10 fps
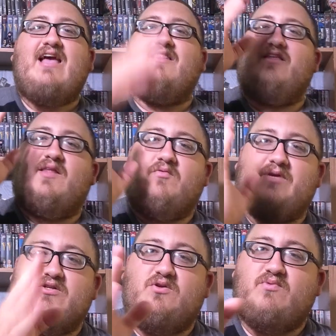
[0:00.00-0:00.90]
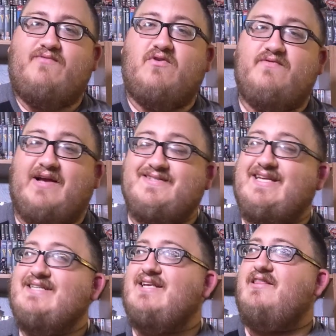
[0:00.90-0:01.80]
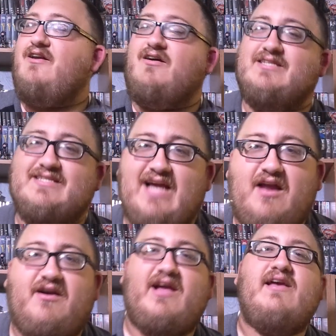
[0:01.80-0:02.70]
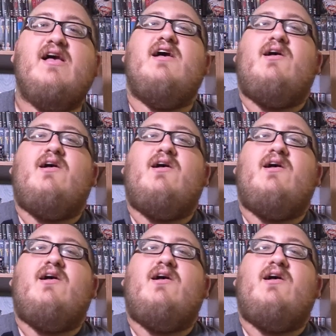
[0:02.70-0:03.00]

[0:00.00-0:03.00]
and then there will be 2, 3, 4, 5, 6, and then on Saturday,